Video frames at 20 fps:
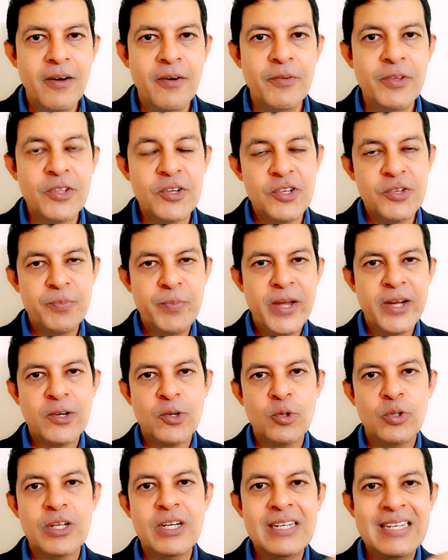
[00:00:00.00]
with respect
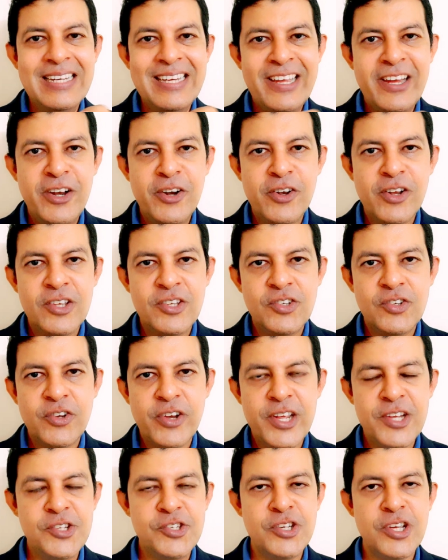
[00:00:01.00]
to the interest
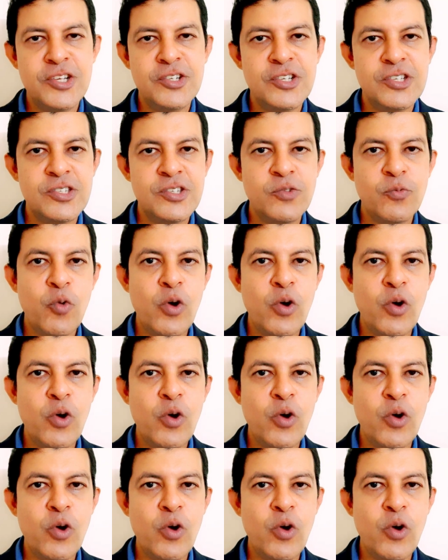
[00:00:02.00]
rate changes.